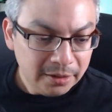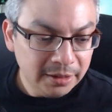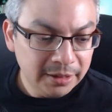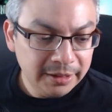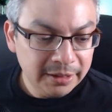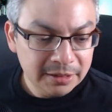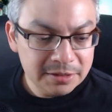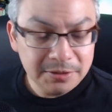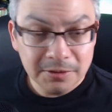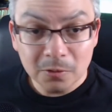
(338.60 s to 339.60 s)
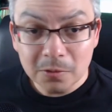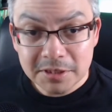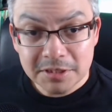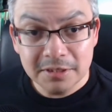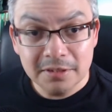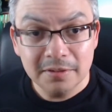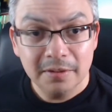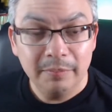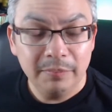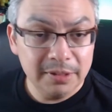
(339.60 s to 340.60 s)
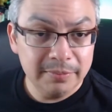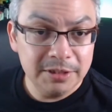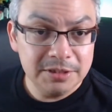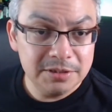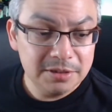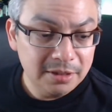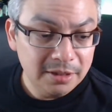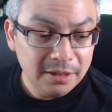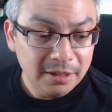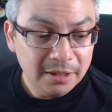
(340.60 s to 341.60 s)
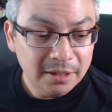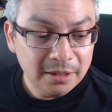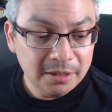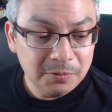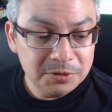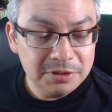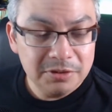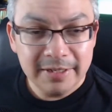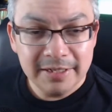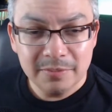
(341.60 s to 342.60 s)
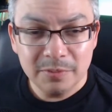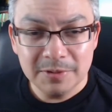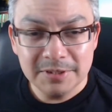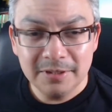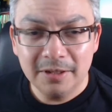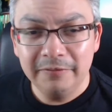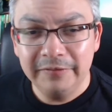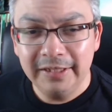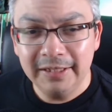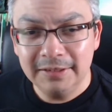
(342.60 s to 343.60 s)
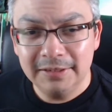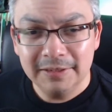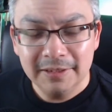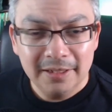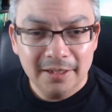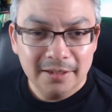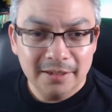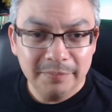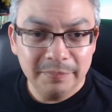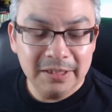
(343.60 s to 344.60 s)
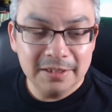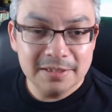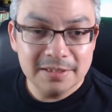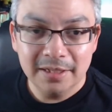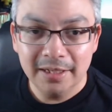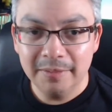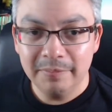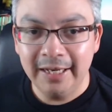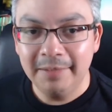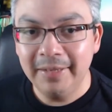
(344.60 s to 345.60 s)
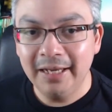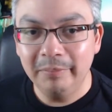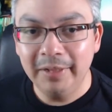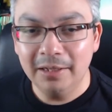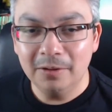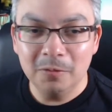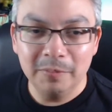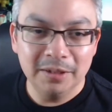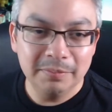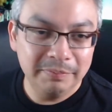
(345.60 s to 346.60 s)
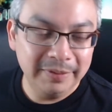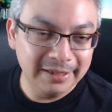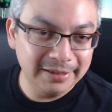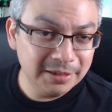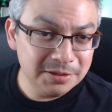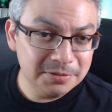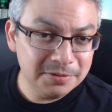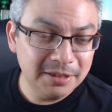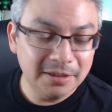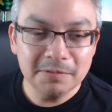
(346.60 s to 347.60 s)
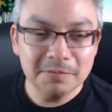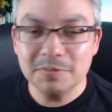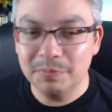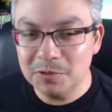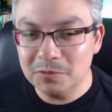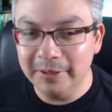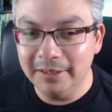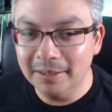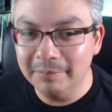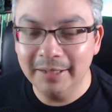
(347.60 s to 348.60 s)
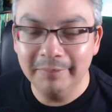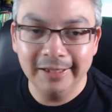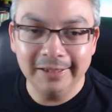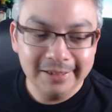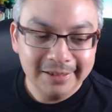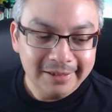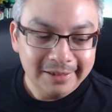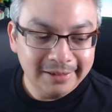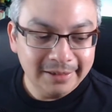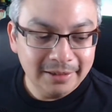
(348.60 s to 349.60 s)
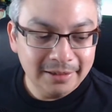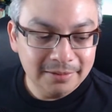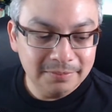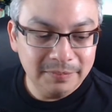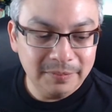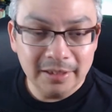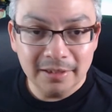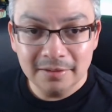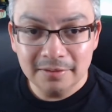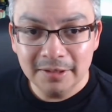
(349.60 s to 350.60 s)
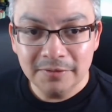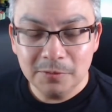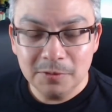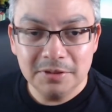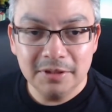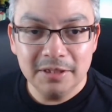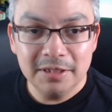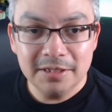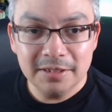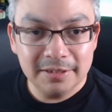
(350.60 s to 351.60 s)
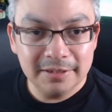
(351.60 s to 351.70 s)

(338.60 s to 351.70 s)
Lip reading: it is her origin, pretty much, where she tries to poison Harvey Dent because him and Batman open up a penitentiary. It was Bruce Wayne, not Batman. And unfortunately